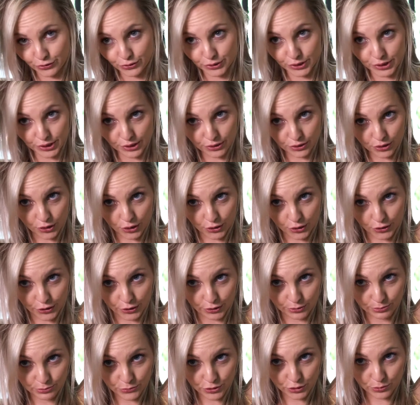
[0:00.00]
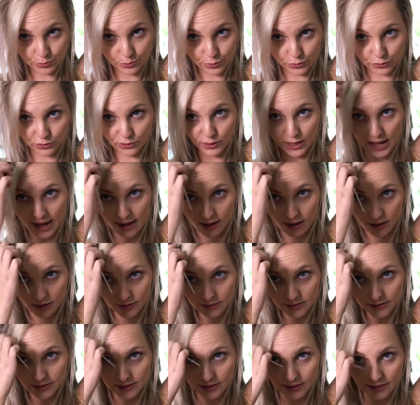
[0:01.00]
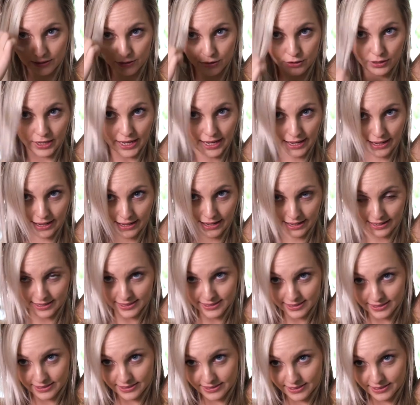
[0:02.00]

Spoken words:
use the comb to pull out the little hairs